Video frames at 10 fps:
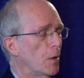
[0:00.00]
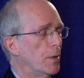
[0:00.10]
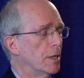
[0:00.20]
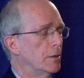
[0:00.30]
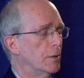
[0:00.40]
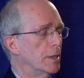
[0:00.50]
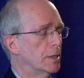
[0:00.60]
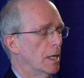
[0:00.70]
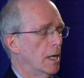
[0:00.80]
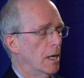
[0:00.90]
we can do
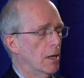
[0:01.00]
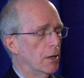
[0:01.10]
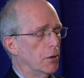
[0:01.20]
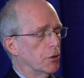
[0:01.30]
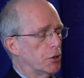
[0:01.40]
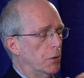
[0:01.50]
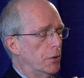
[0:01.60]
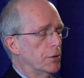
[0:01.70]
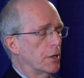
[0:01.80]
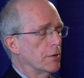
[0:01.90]
this. Your
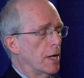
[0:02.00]
shoulders are